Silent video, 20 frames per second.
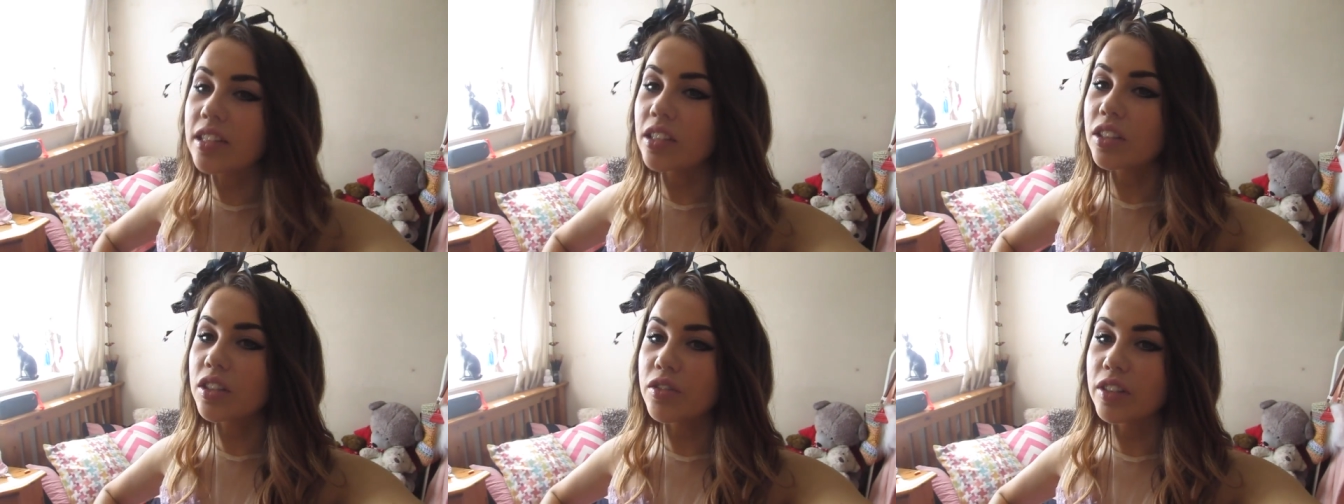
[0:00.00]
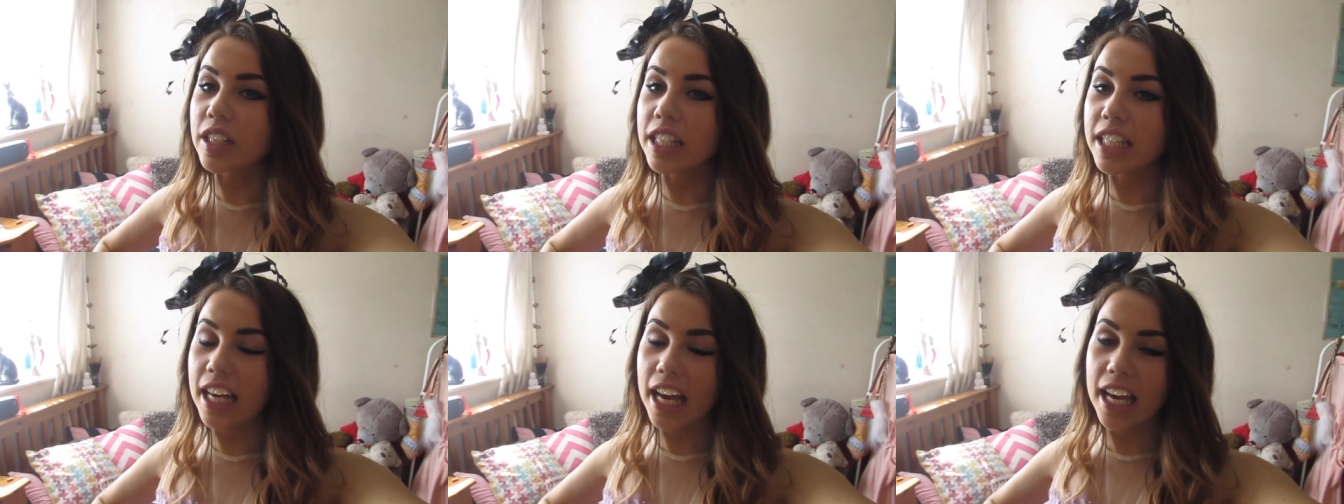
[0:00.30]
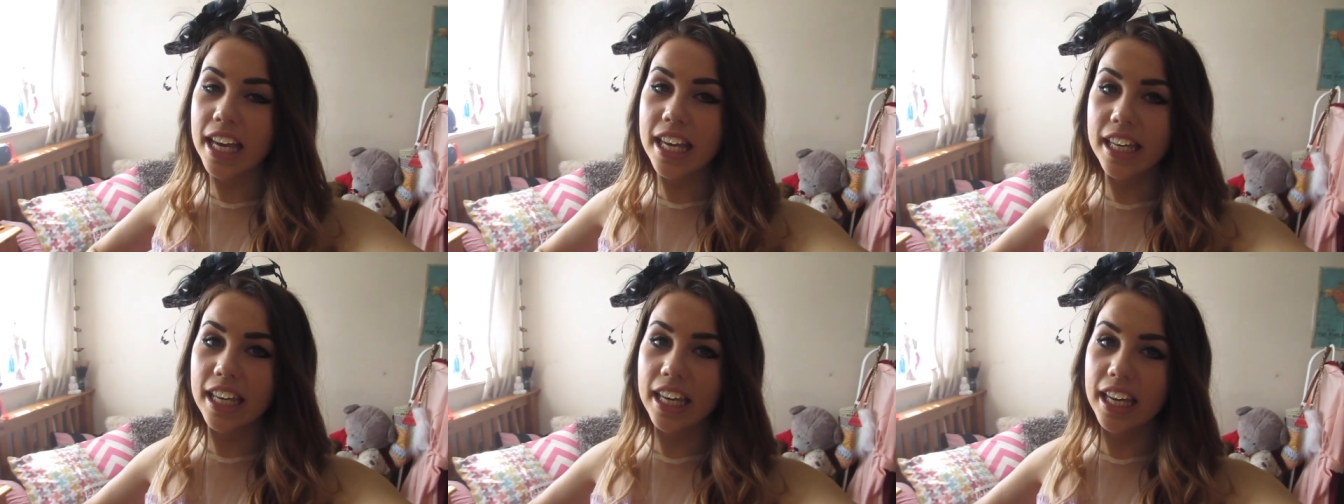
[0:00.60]
looked really
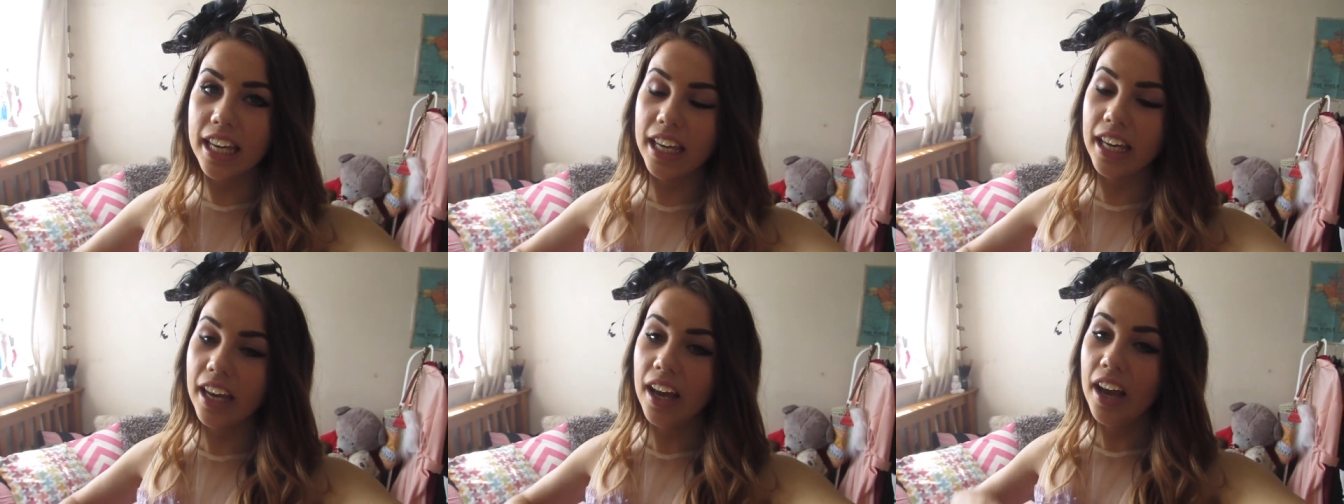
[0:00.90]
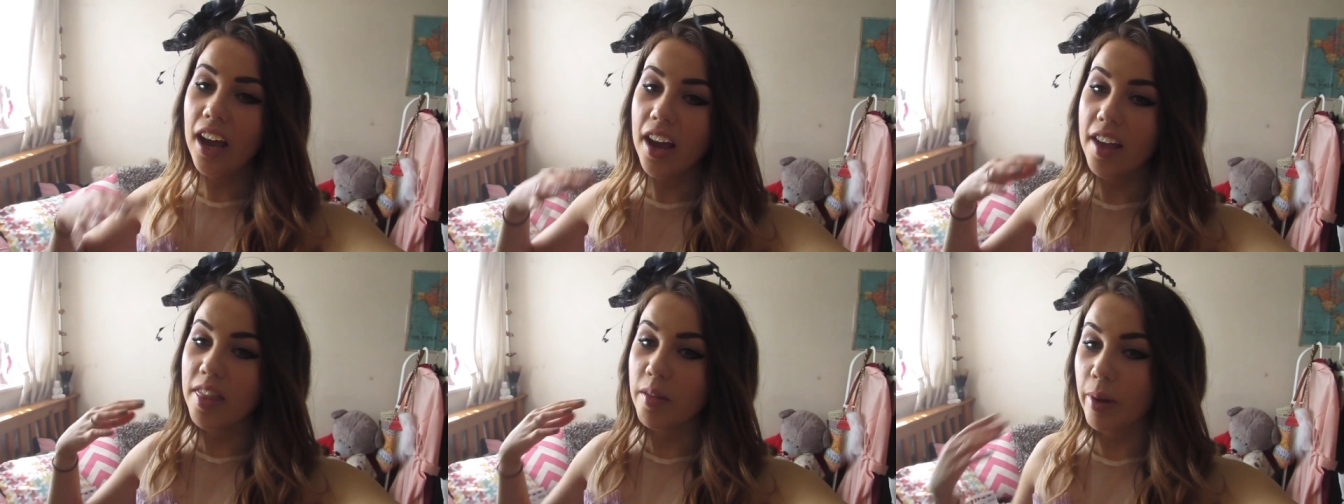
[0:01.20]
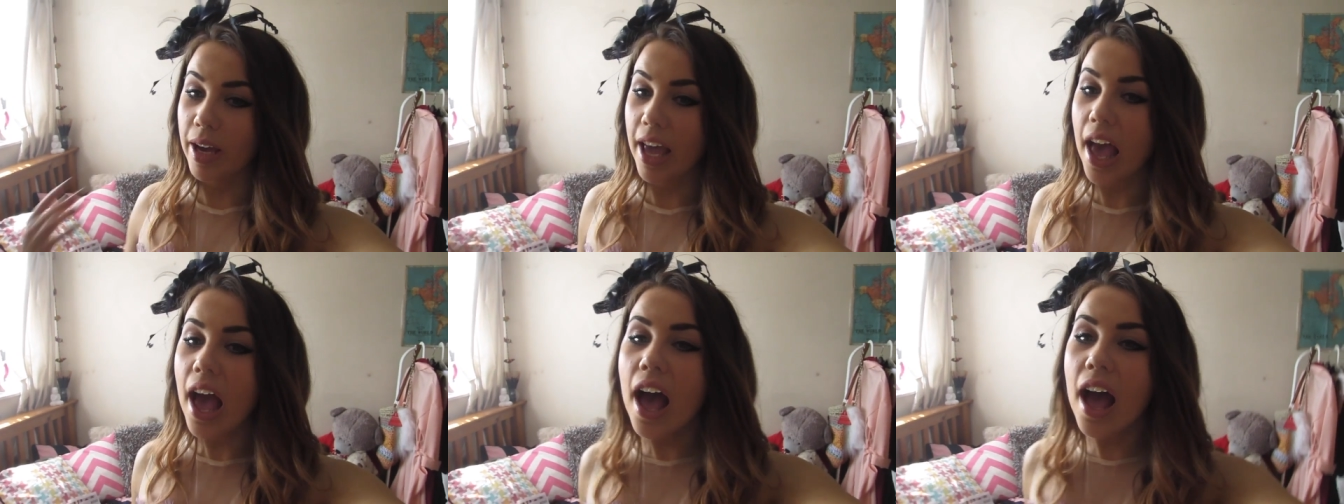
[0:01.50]
cakey, and then
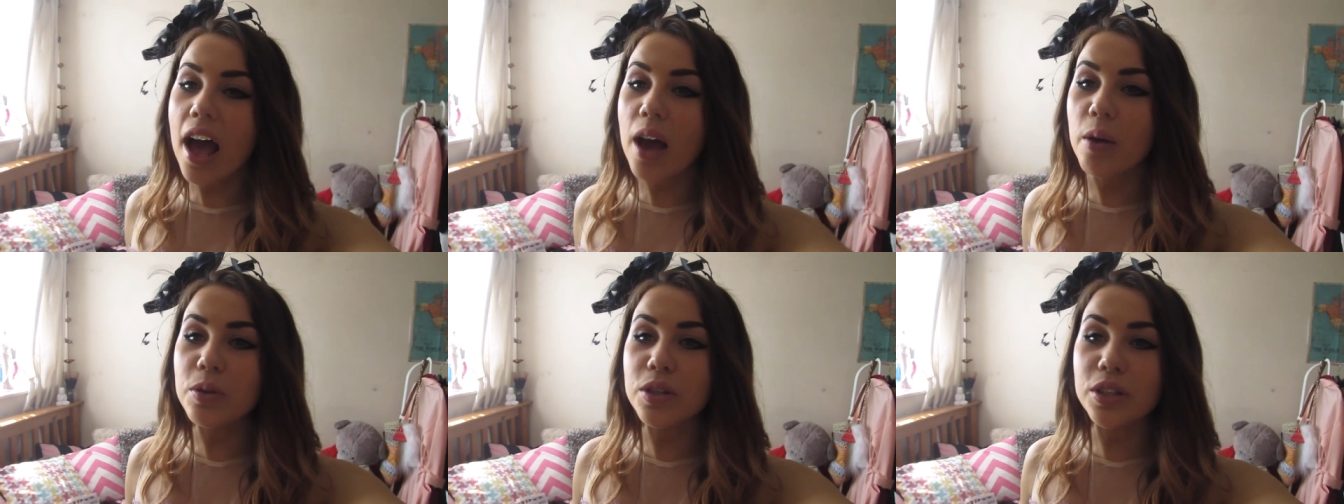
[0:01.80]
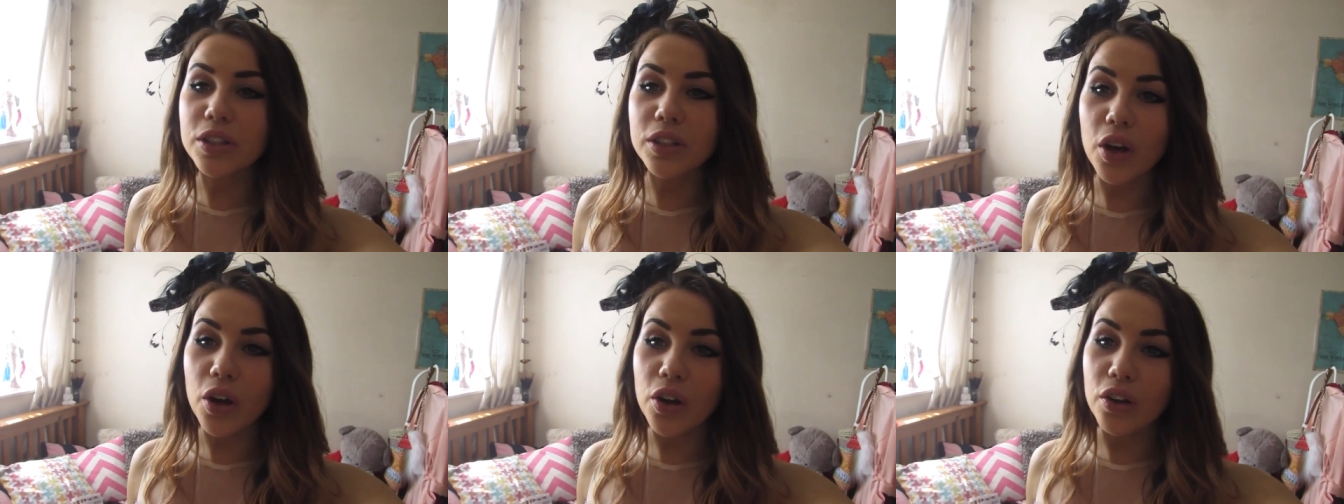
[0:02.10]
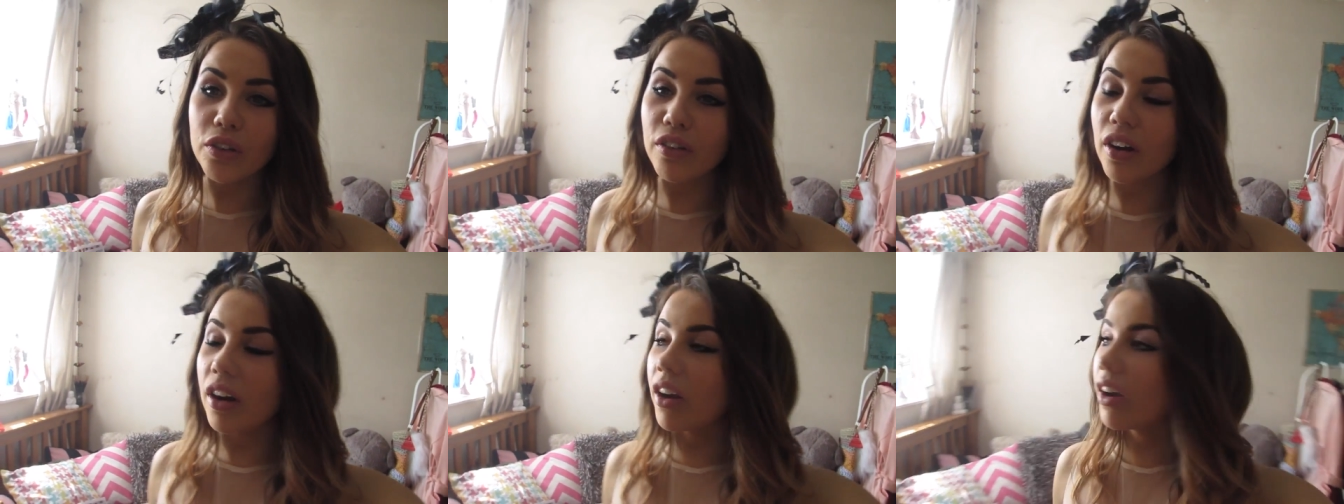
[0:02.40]
my hair wouldn't go
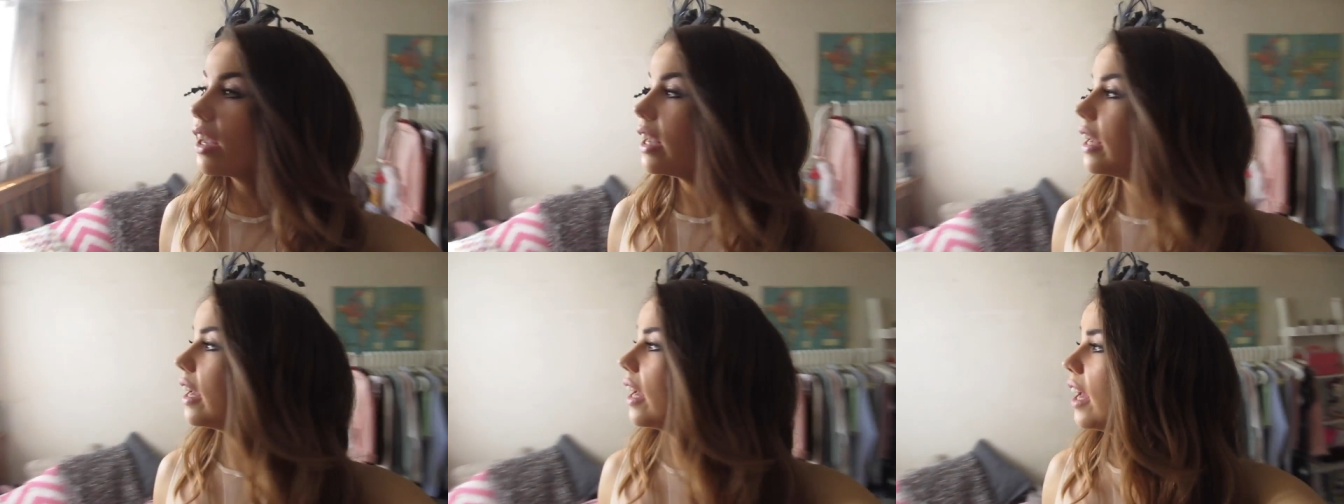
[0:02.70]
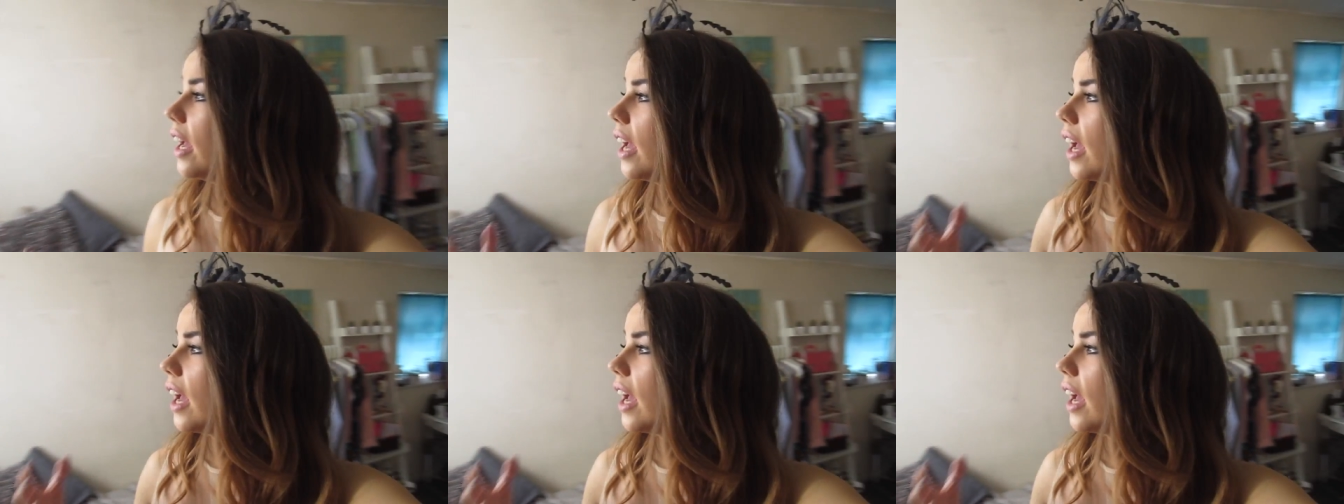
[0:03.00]
right.